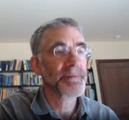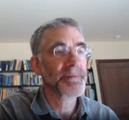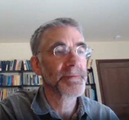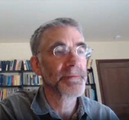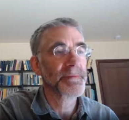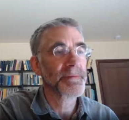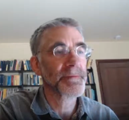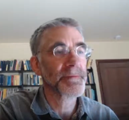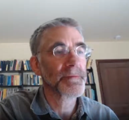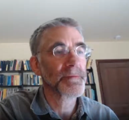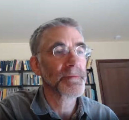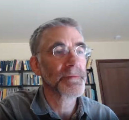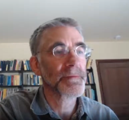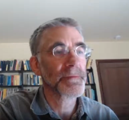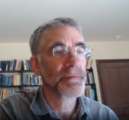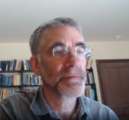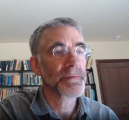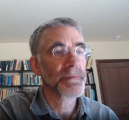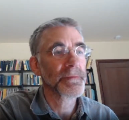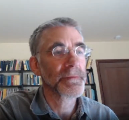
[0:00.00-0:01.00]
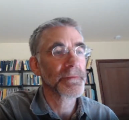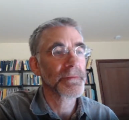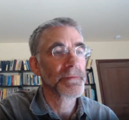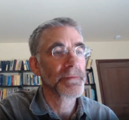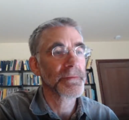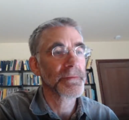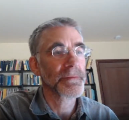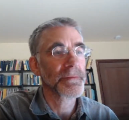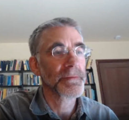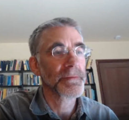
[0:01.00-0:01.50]

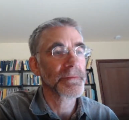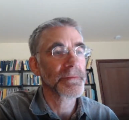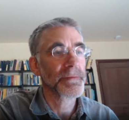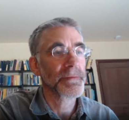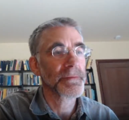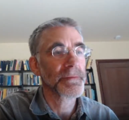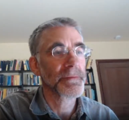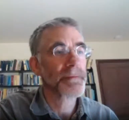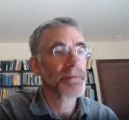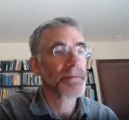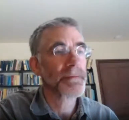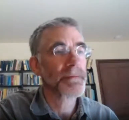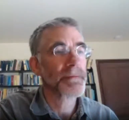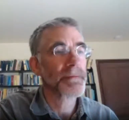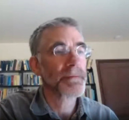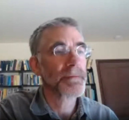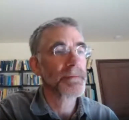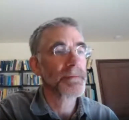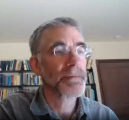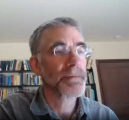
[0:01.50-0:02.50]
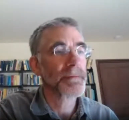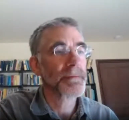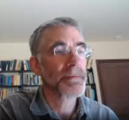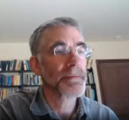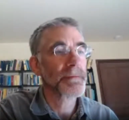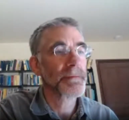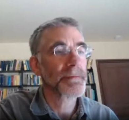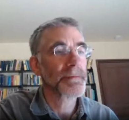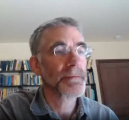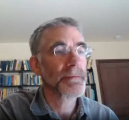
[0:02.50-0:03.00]

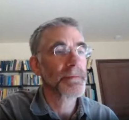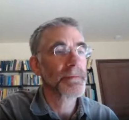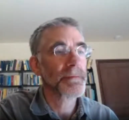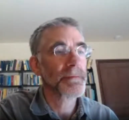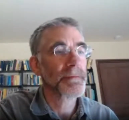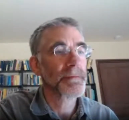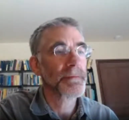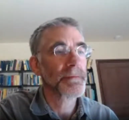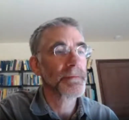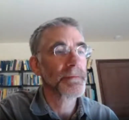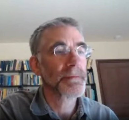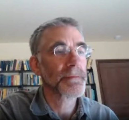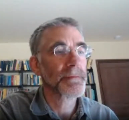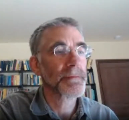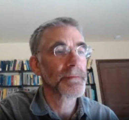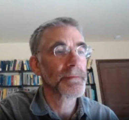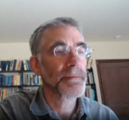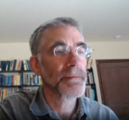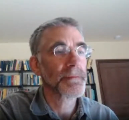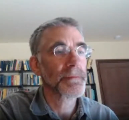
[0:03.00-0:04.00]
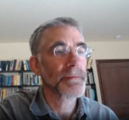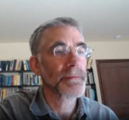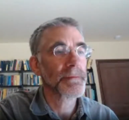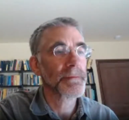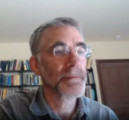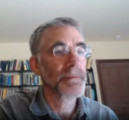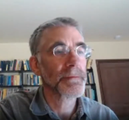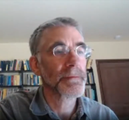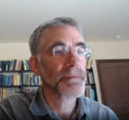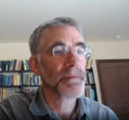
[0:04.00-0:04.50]

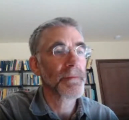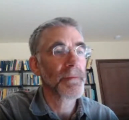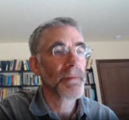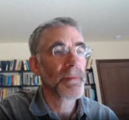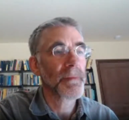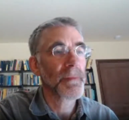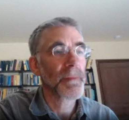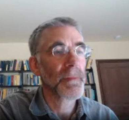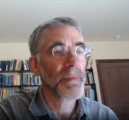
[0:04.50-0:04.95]
(no one is talking)